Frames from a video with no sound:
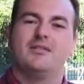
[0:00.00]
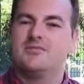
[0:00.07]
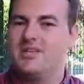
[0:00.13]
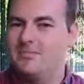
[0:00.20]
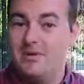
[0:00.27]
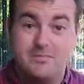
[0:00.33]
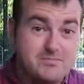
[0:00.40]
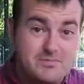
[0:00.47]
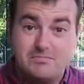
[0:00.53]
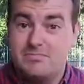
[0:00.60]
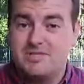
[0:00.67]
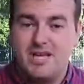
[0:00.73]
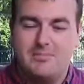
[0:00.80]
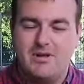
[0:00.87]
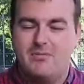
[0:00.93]
Tell a bit,
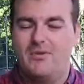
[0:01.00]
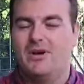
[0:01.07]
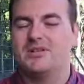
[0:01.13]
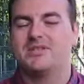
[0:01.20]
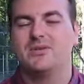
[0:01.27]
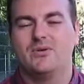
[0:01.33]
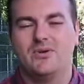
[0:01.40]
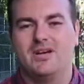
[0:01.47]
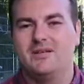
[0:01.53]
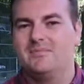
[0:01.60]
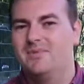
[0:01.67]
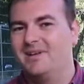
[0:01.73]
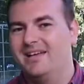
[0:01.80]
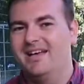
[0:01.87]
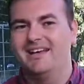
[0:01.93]
tell a bit of my story,
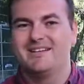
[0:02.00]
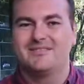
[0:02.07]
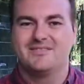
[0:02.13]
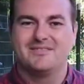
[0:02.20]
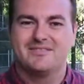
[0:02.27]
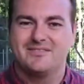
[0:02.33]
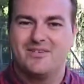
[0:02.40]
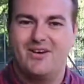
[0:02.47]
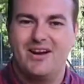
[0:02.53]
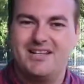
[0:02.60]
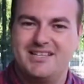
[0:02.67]
but yeah. Great.